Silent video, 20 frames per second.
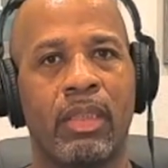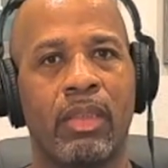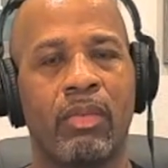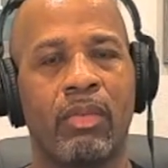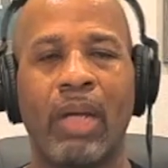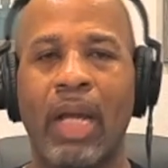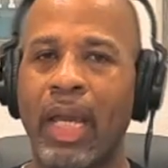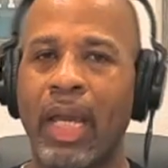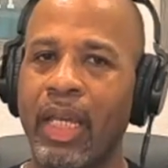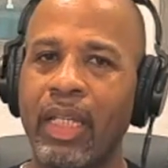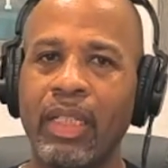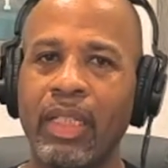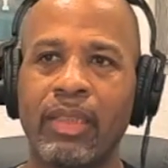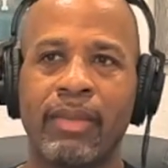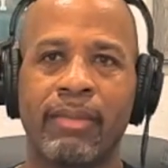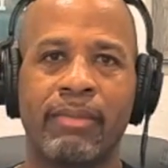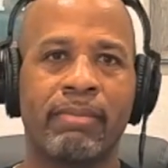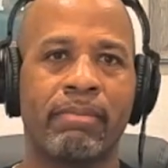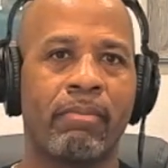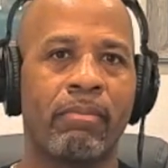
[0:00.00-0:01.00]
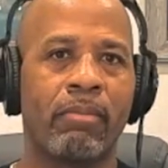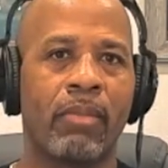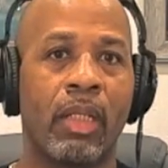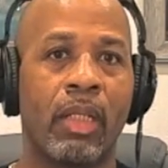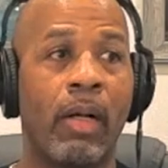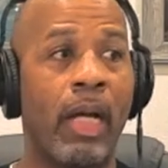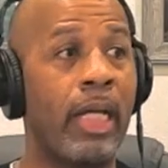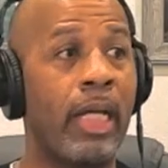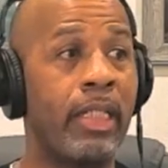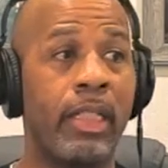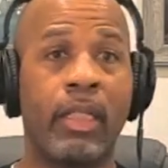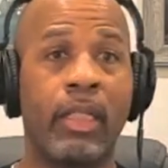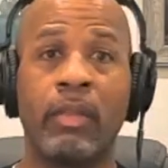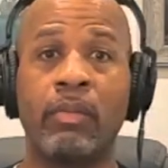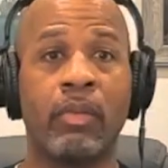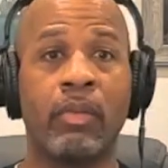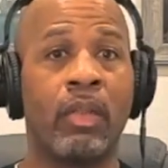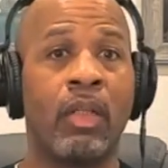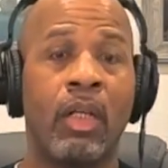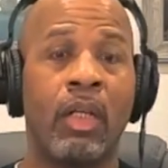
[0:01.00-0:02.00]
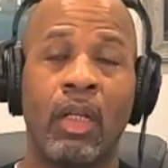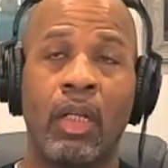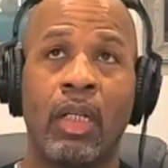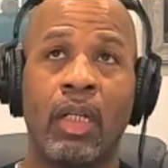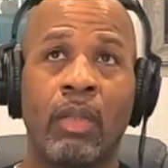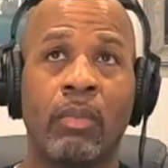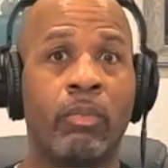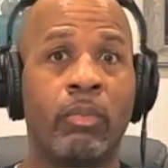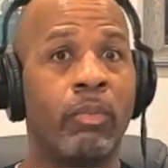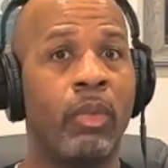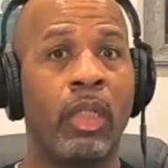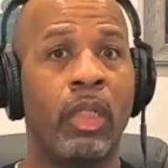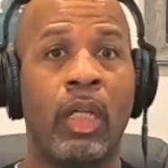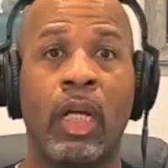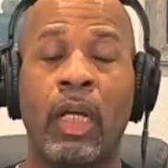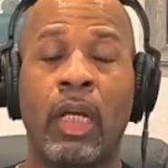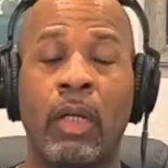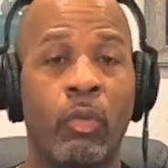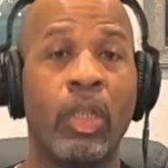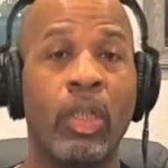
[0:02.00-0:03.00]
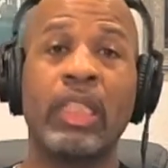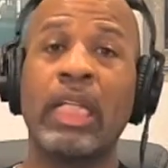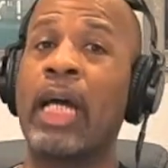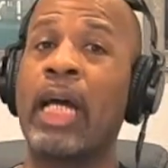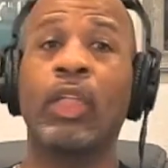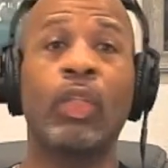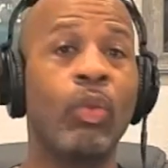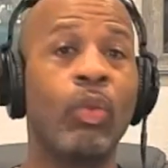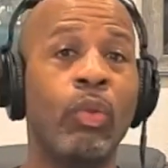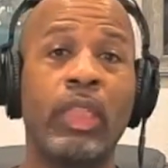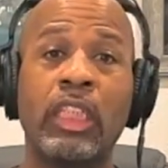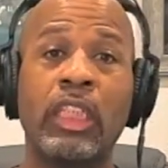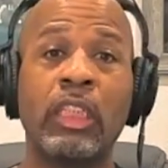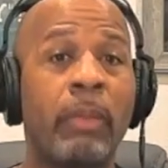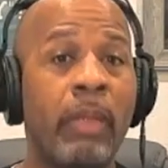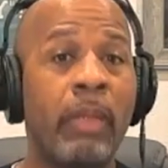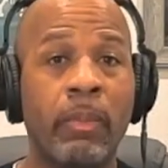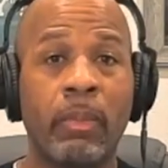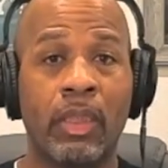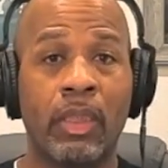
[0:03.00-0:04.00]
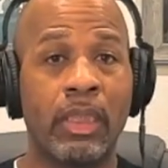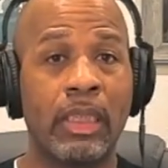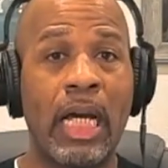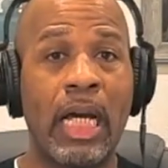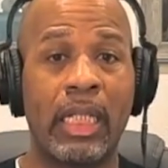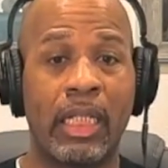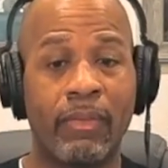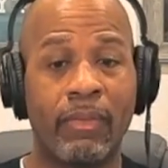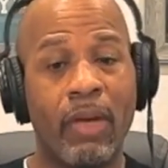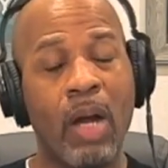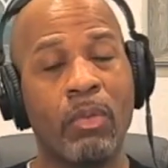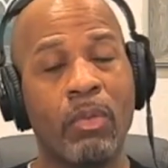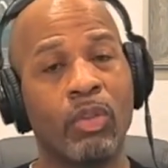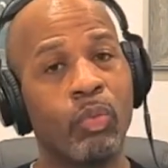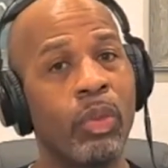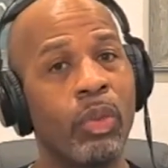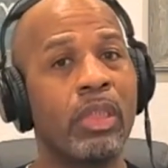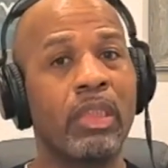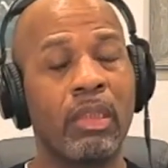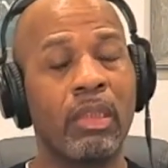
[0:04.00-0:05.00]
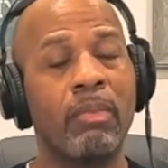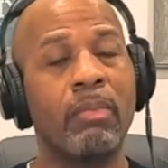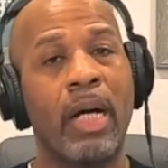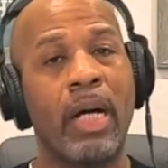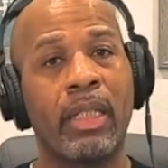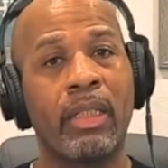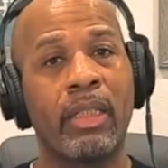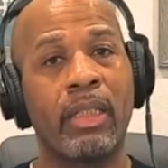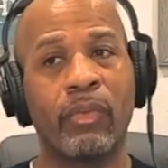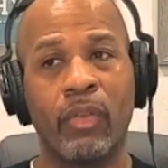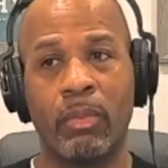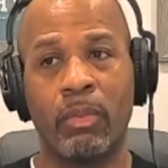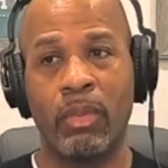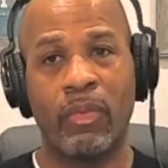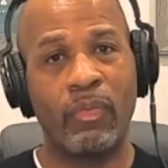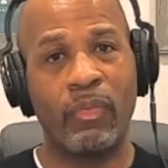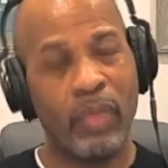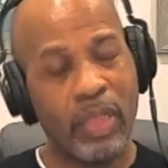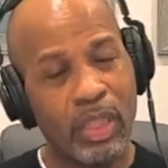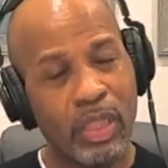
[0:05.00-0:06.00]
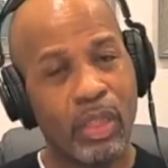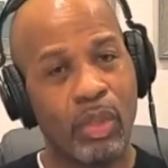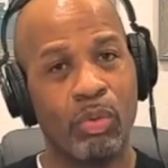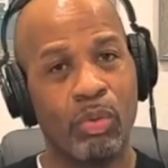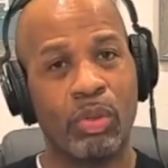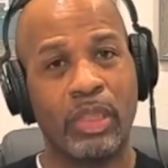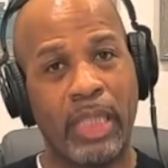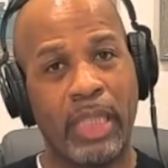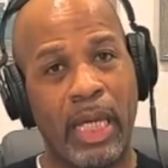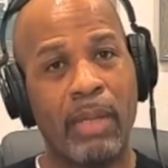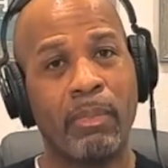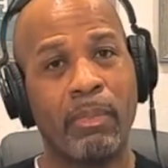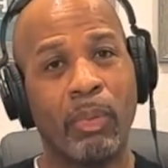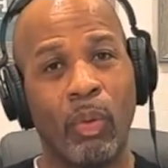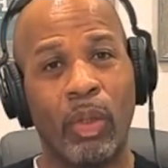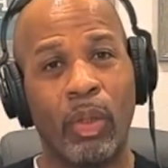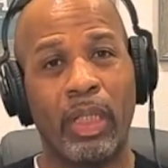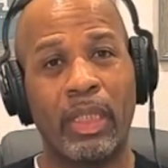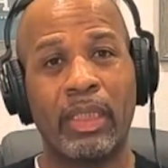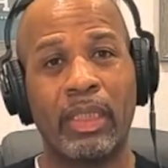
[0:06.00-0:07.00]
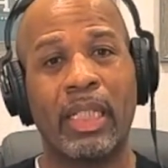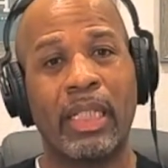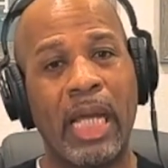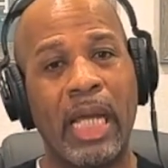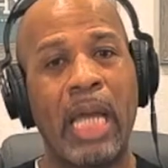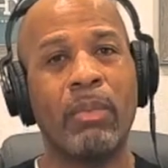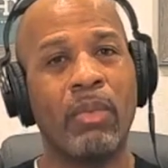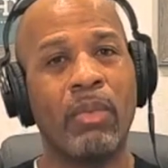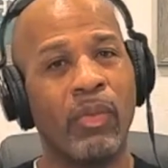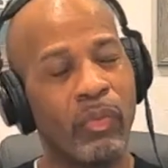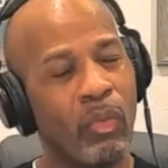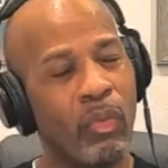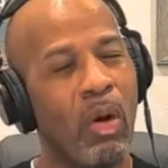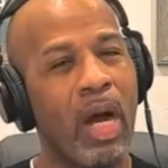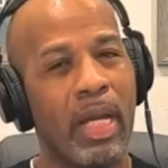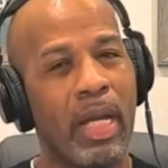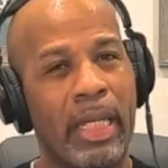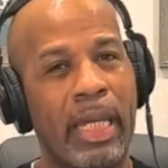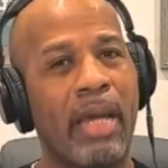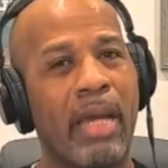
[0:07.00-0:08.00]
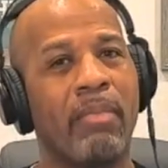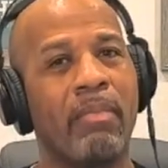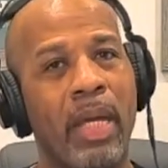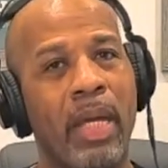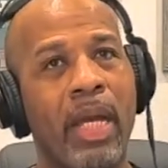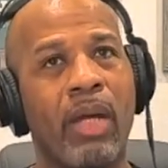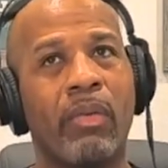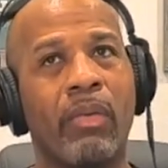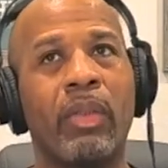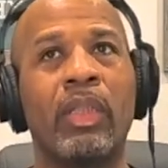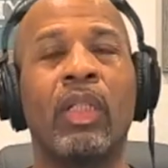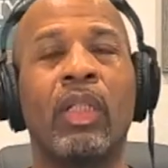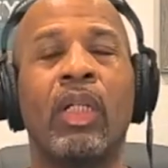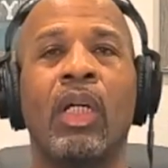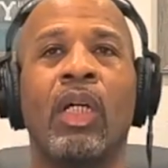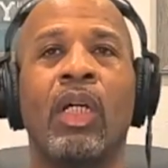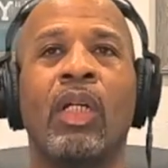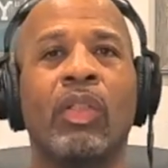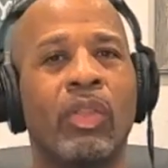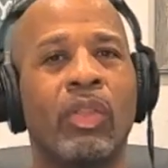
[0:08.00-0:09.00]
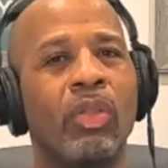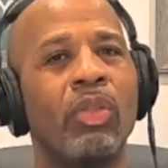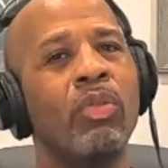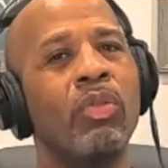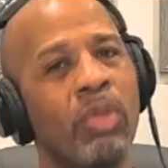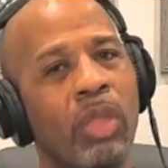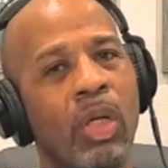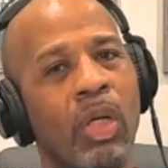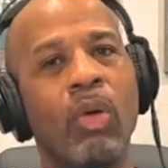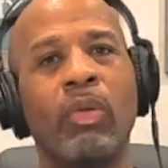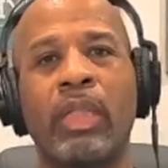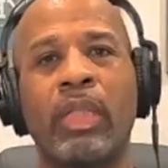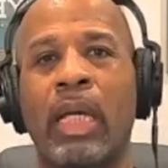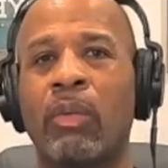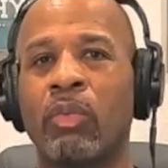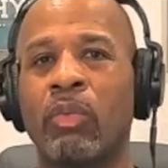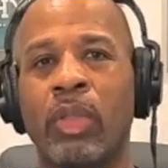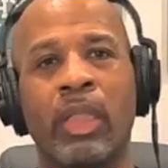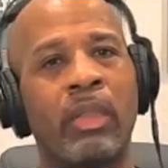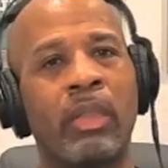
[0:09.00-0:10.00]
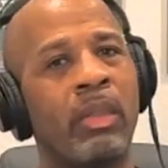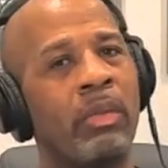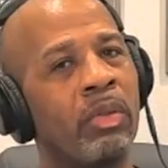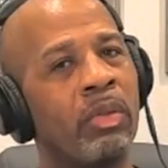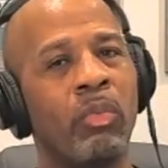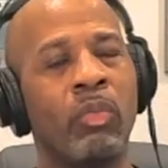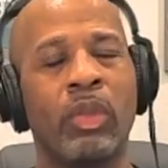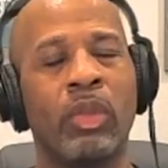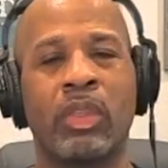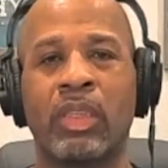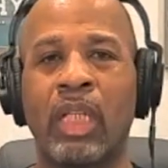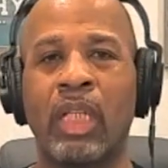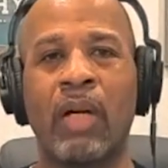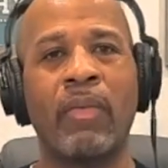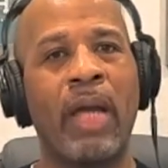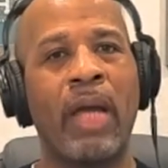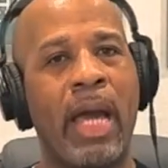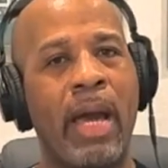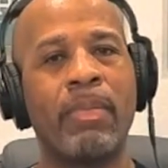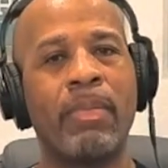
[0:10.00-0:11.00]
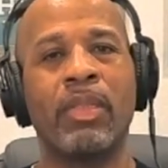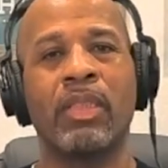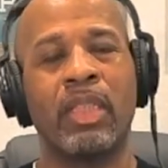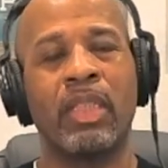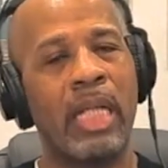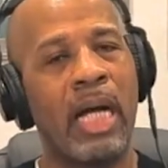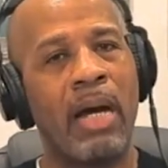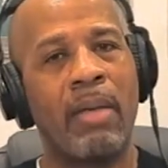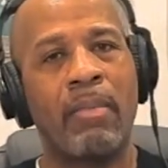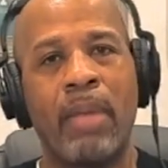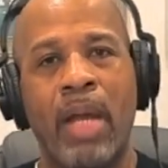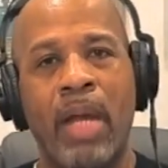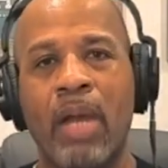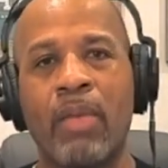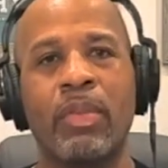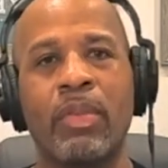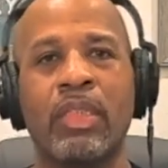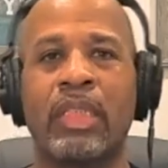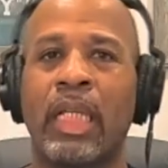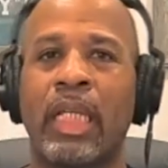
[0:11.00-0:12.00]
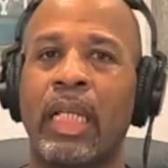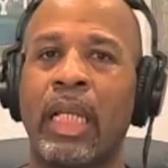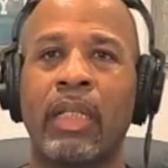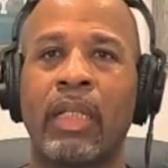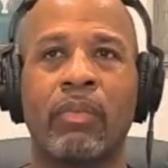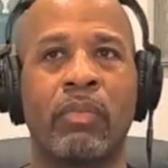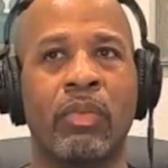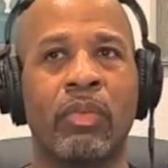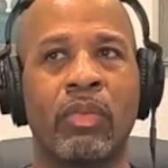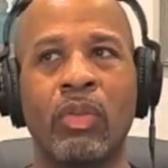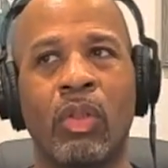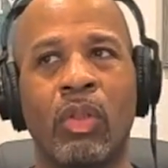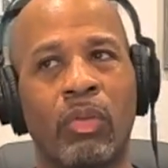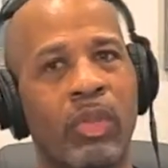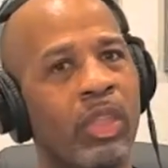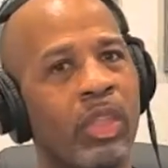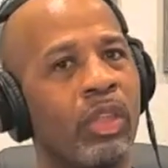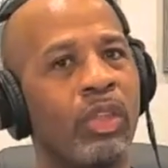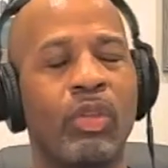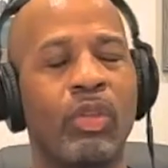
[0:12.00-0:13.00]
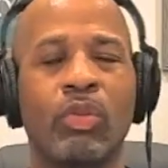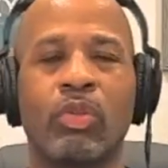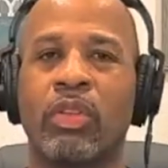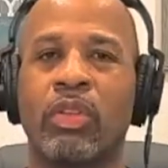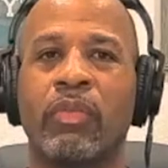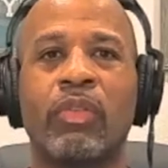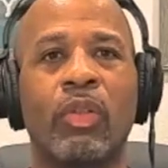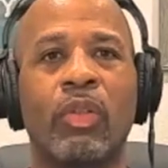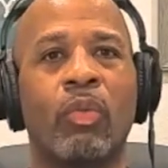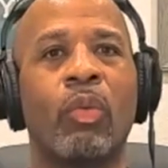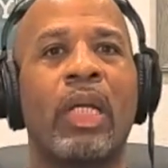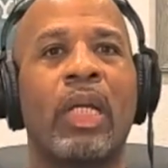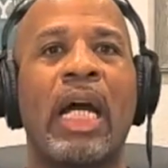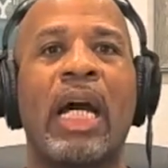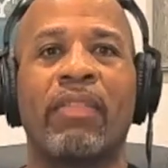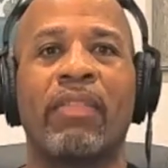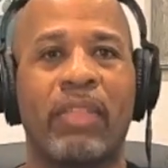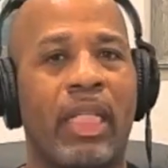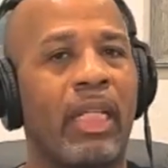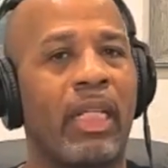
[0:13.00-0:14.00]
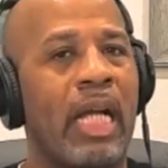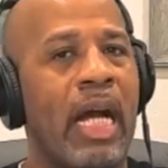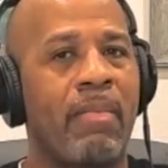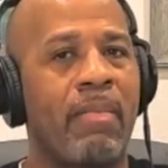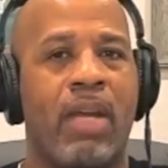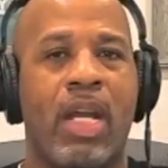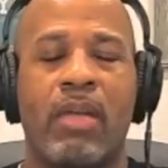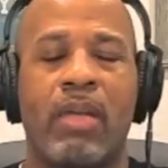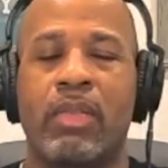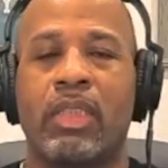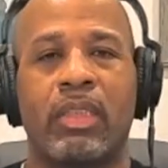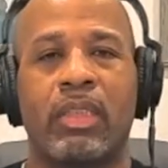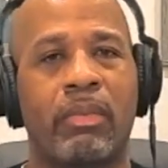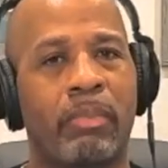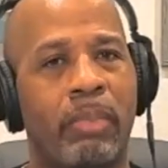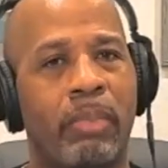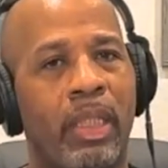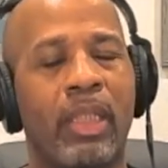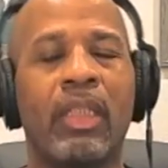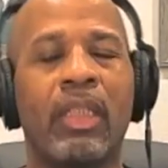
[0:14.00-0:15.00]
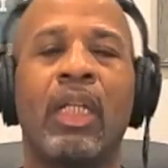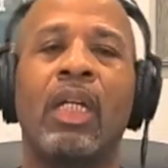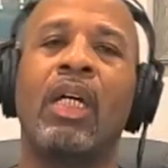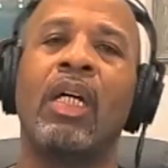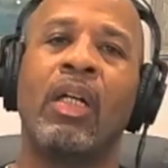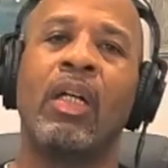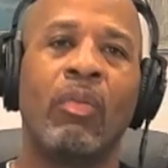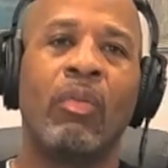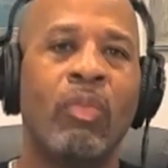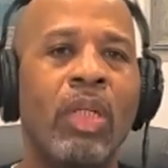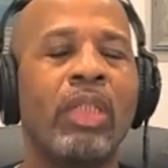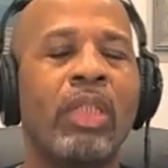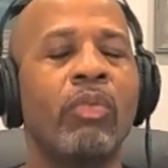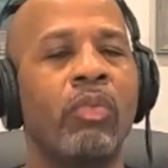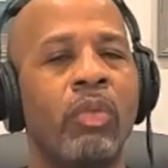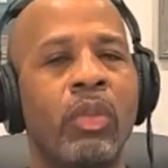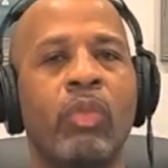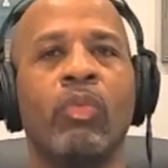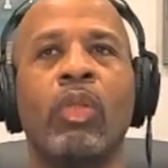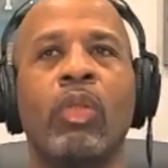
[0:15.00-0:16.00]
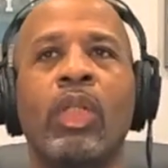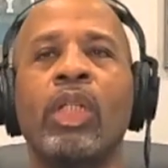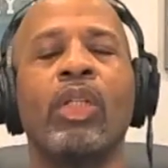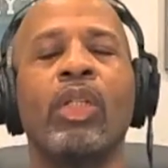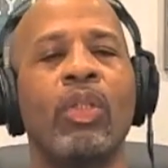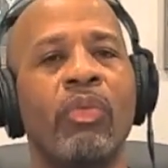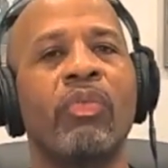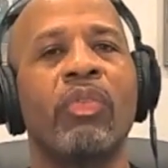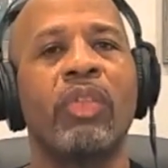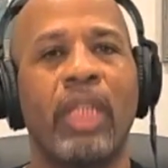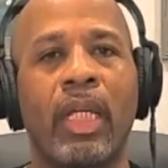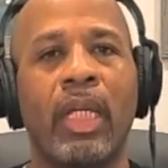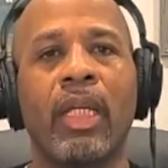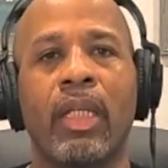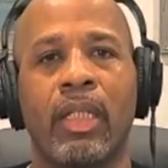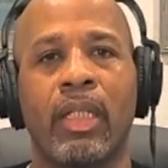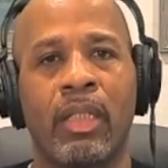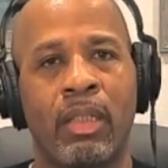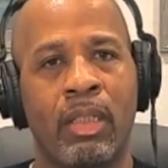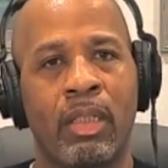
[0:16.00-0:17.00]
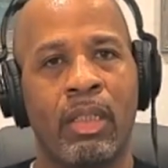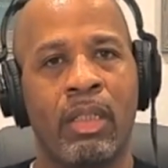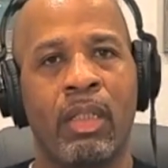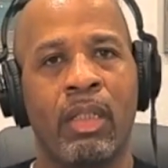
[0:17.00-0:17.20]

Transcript: right? And whether I knew these people or not, if I was with somebody from a physical standpoint the night before I got married, do you know that when stuff happens in our marriage that ain't, conducive to what I think our marriage should be, what do you think?